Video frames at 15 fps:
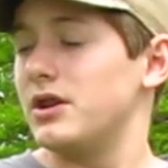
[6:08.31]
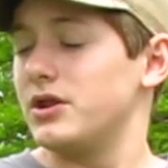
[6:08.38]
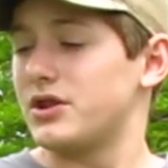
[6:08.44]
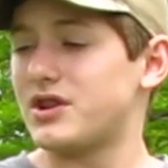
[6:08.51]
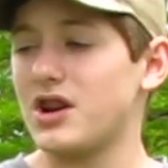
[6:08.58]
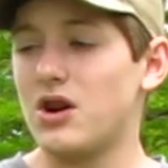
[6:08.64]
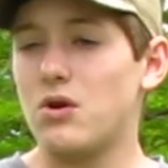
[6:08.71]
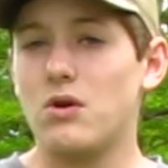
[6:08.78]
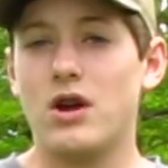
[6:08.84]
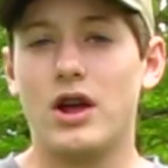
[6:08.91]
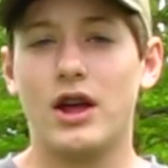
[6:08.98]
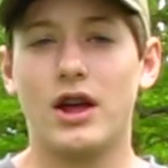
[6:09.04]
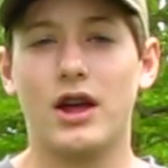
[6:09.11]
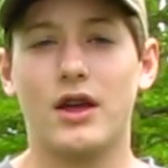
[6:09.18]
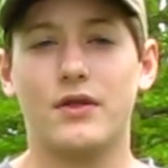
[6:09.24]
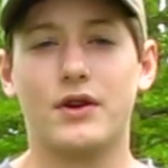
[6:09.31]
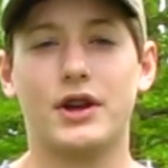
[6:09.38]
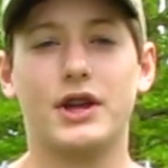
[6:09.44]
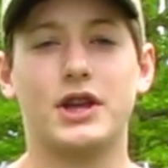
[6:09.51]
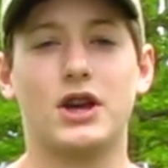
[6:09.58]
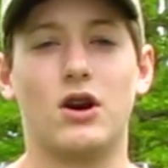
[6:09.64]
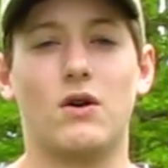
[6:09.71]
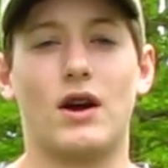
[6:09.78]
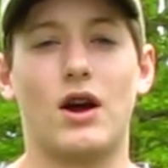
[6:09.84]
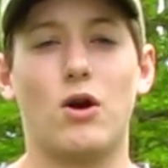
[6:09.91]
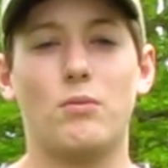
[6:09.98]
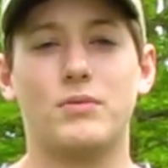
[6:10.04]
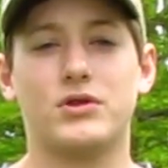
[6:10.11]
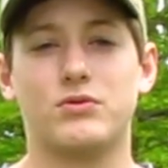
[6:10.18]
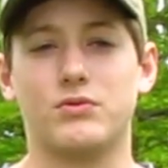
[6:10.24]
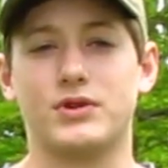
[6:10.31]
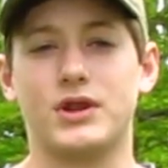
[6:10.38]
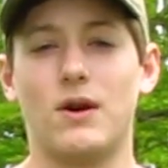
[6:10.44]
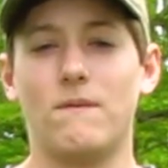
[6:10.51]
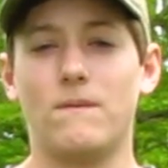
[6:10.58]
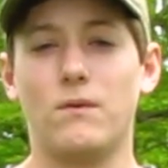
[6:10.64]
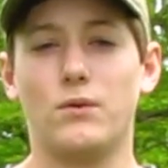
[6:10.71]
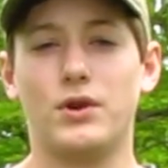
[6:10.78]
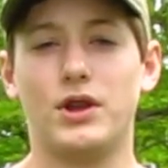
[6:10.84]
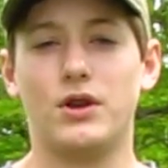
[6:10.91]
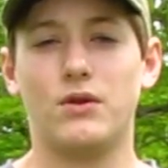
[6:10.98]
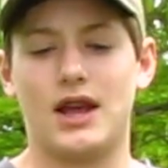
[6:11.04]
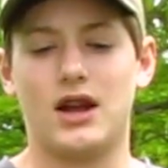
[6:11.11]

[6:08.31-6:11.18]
So there you go. I hope this was helpful to you.